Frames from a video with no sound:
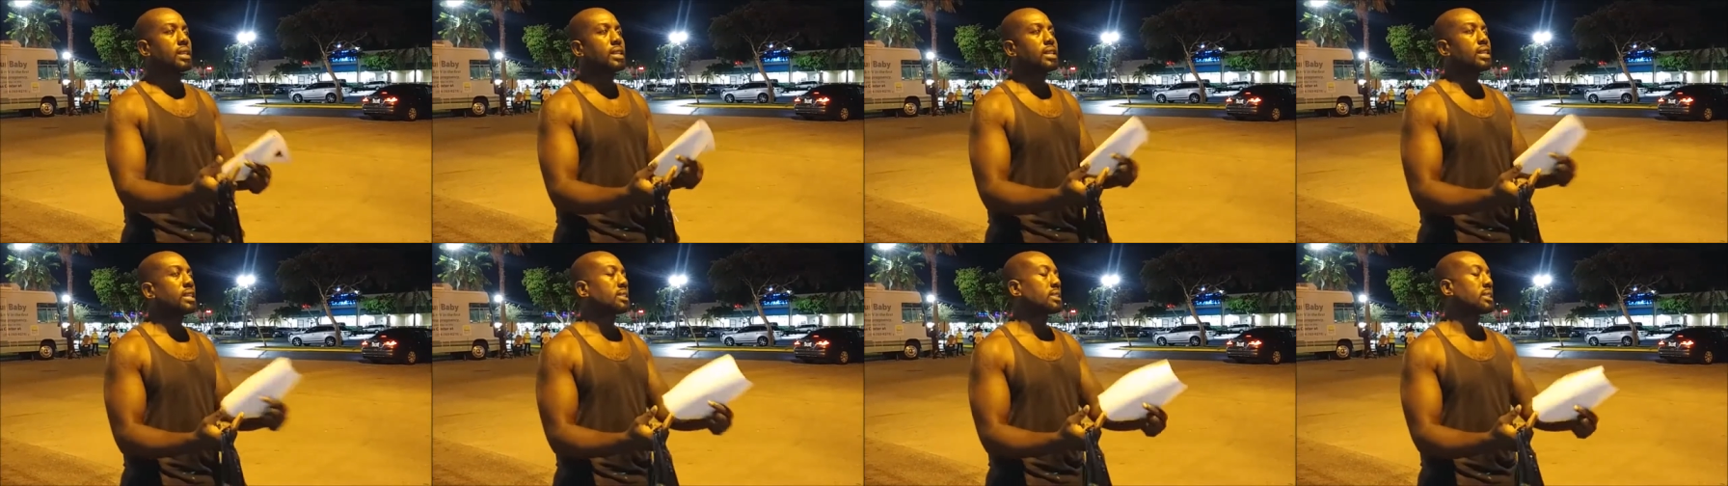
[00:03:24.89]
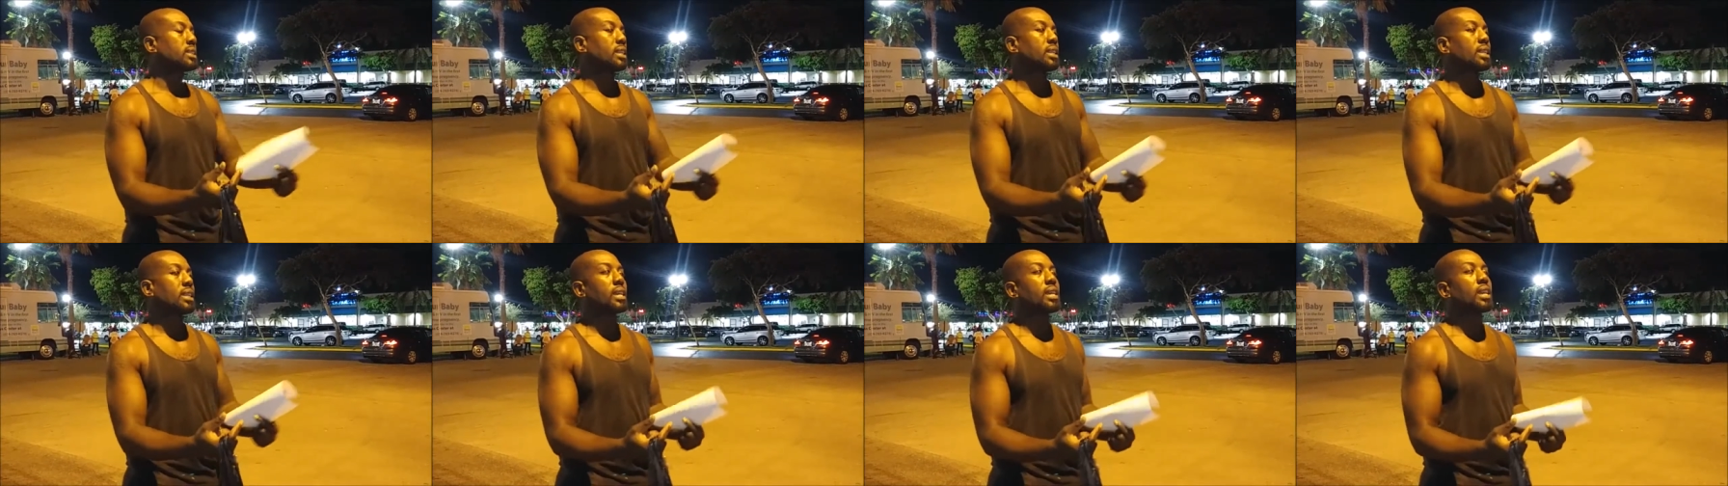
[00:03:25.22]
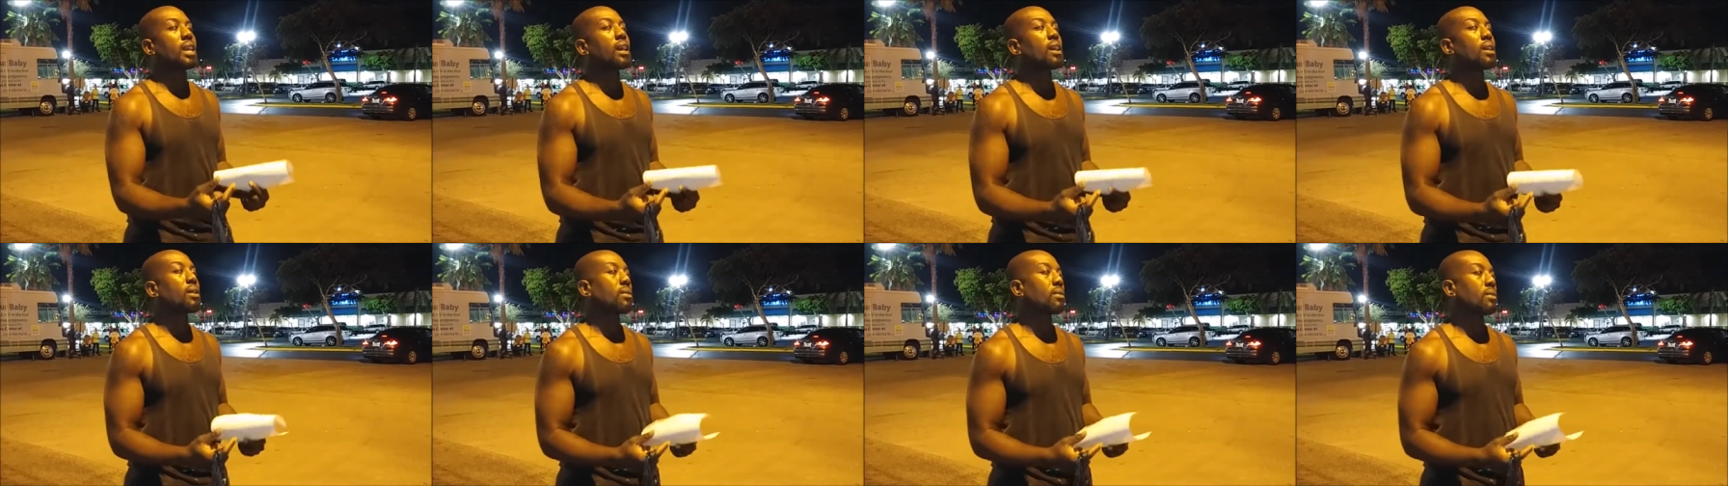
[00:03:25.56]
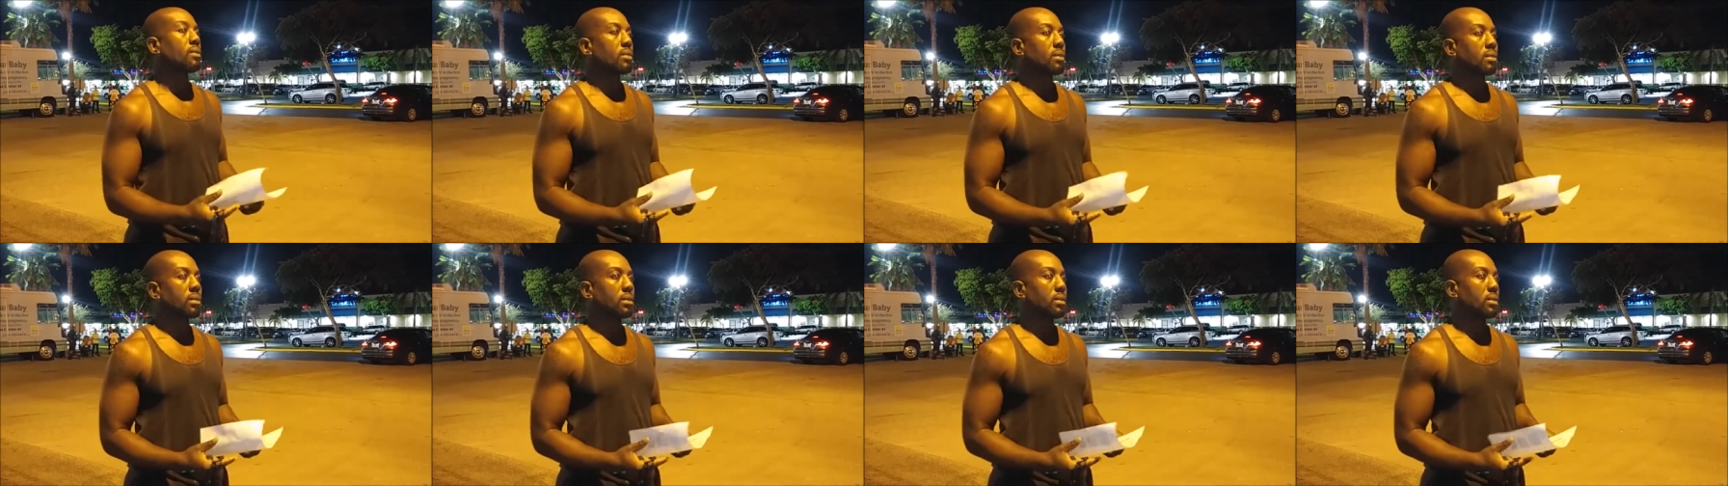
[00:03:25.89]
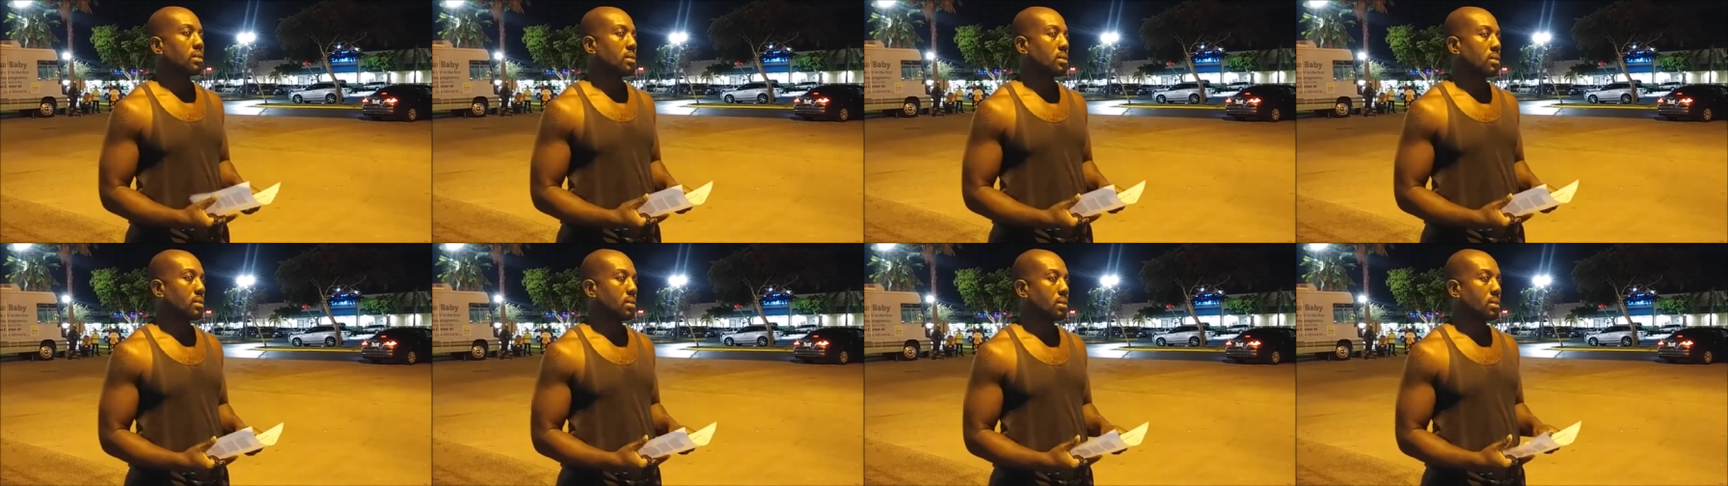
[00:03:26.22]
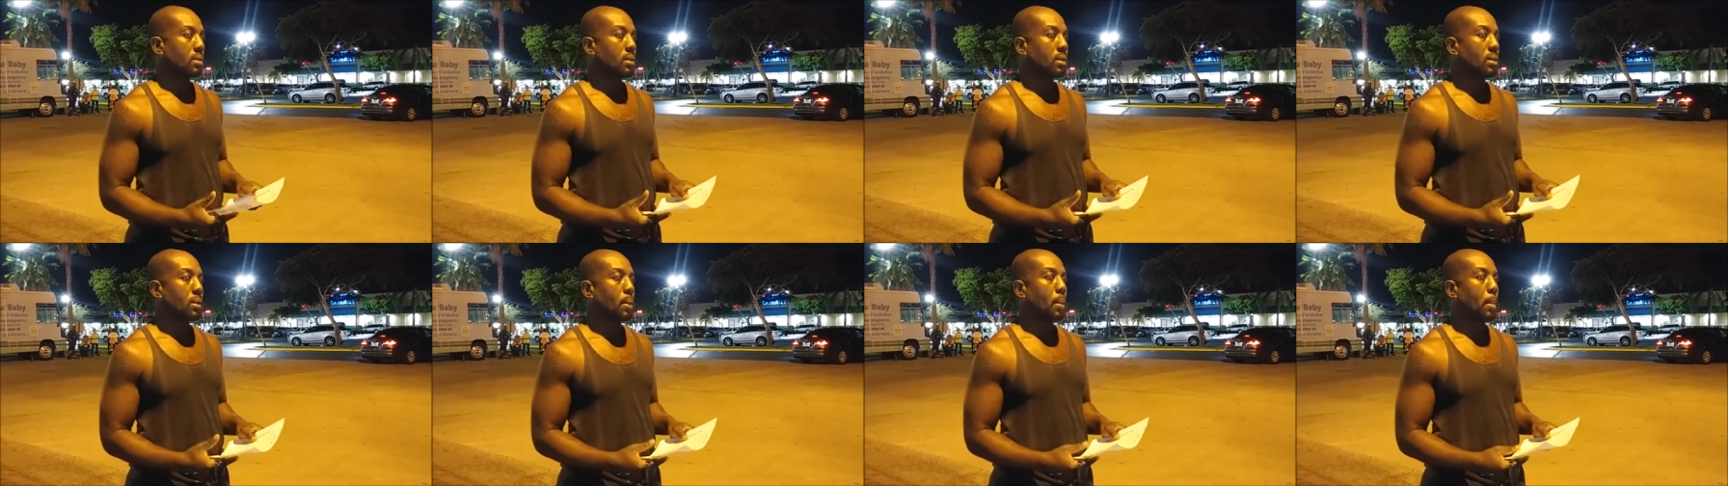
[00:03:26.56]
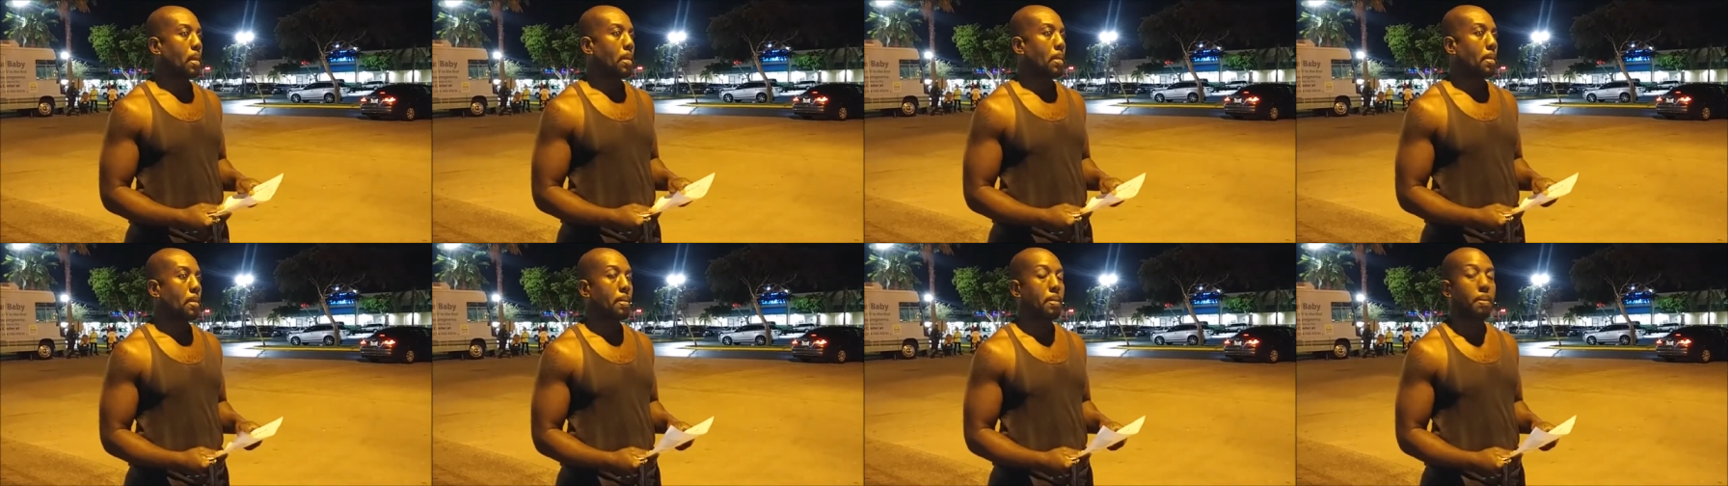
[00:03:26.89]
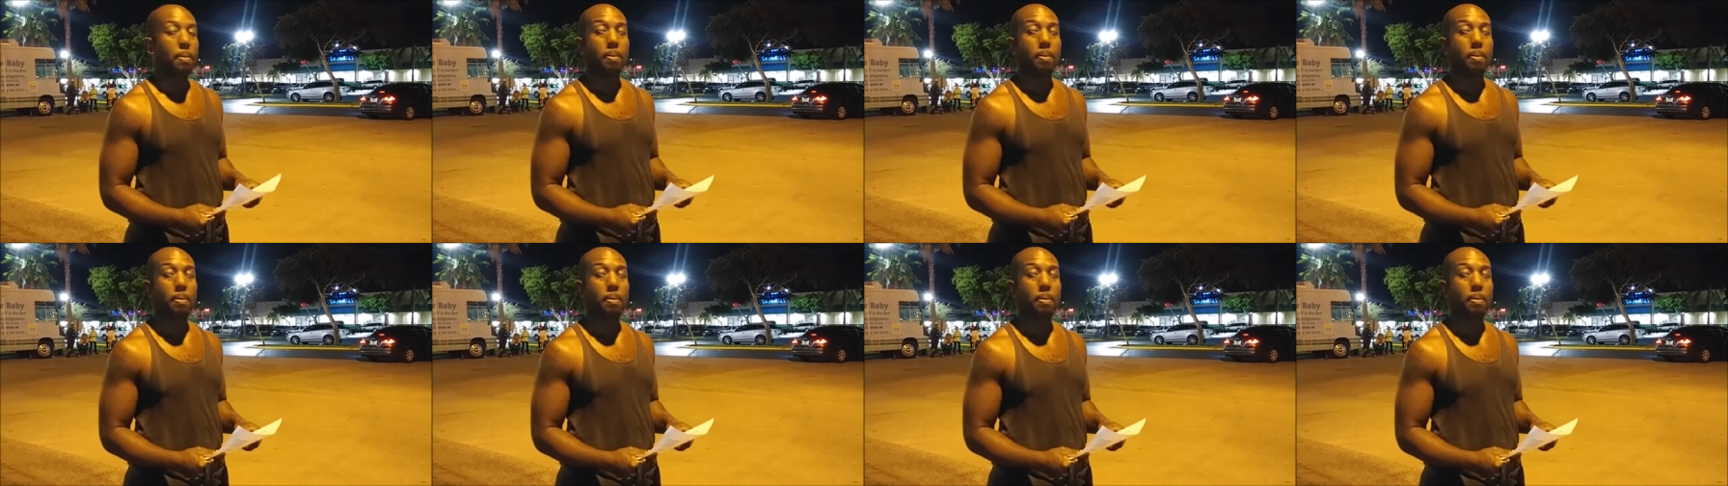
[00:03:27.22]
listening to y'all? What?